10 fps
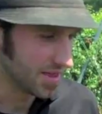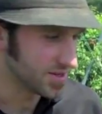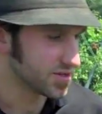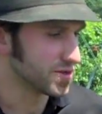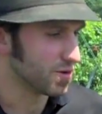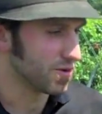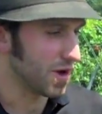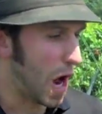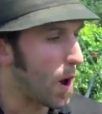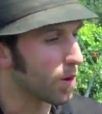This is
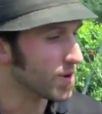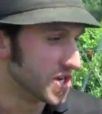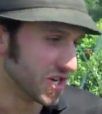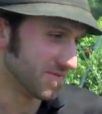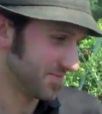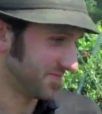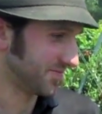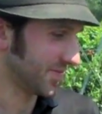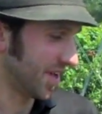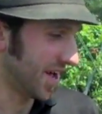our region,
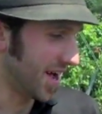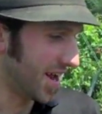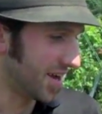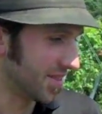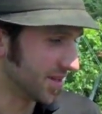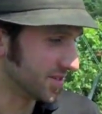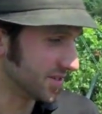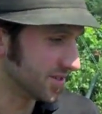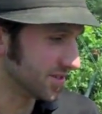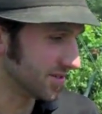and this
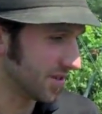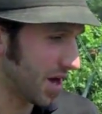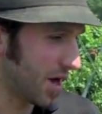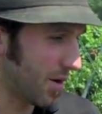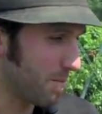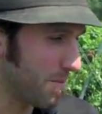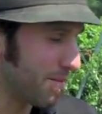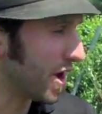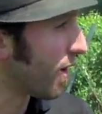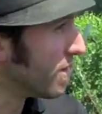is
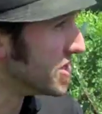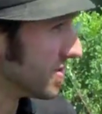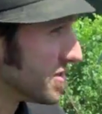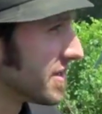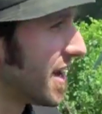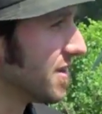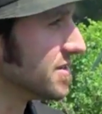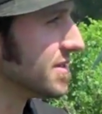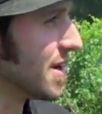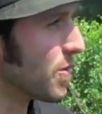maybe our regional
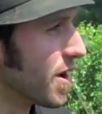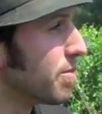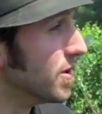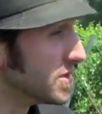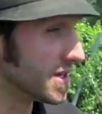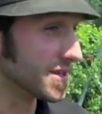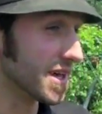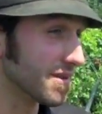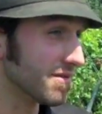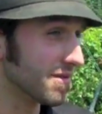styles that we are producing
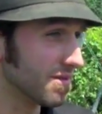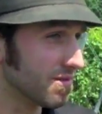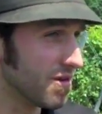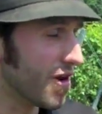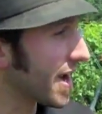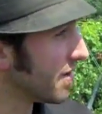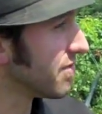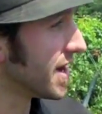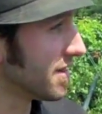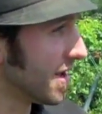that you're not going to
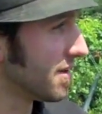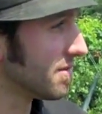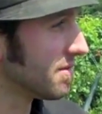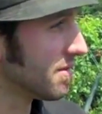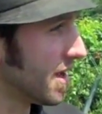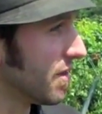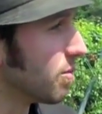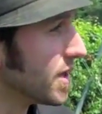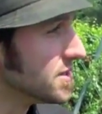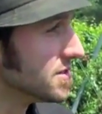find a lot of other
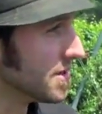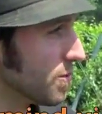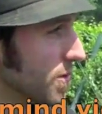places in the